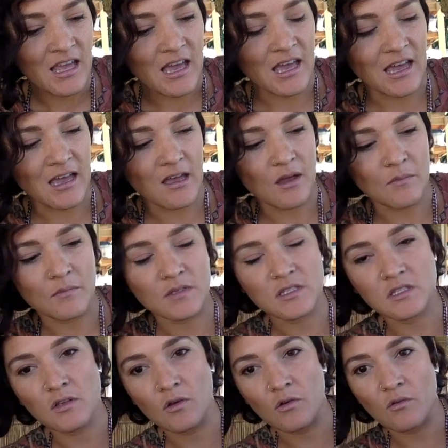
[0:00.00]
Um,
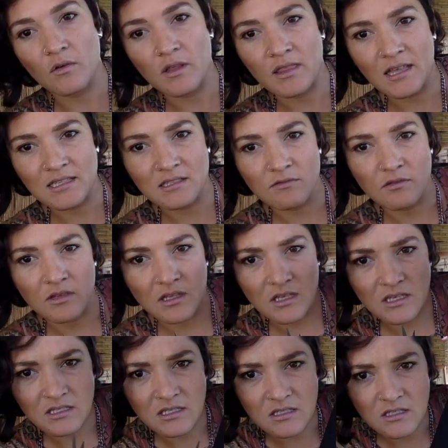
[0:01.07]
so that's really
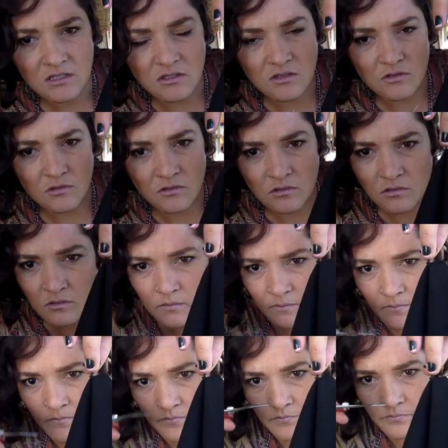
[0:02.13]
easy to do.
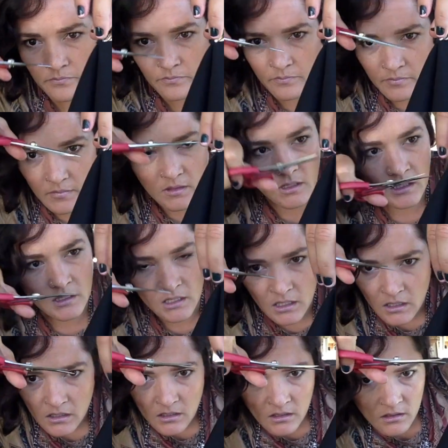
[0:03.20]

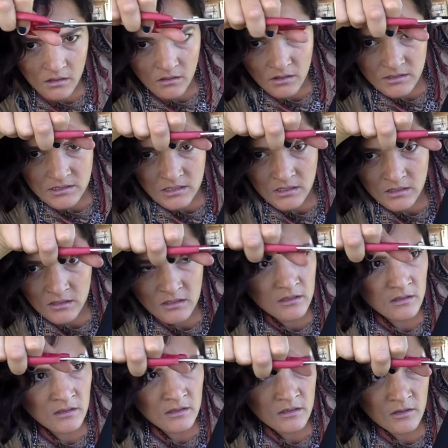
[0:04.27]
Just hold
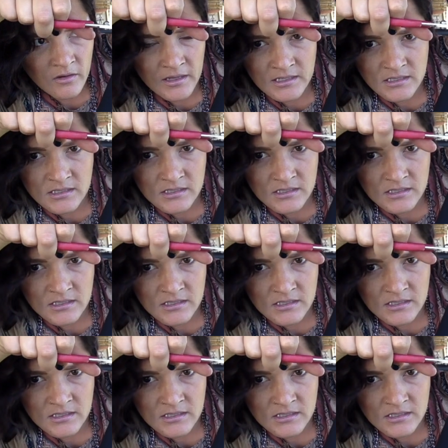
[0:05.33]
and cut.